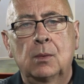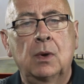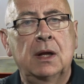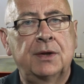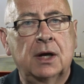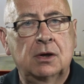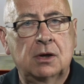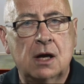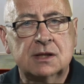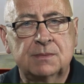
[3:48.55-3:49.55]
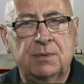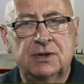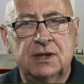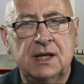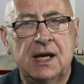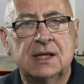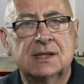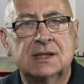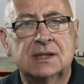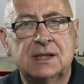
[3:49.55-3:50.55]
Well, the gospel today
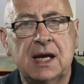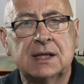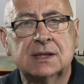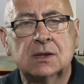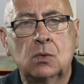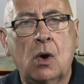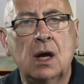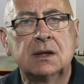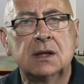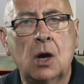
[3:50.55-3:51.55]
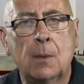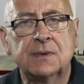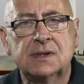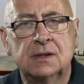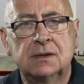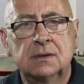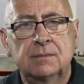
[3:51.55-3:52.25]
states quite the opposite.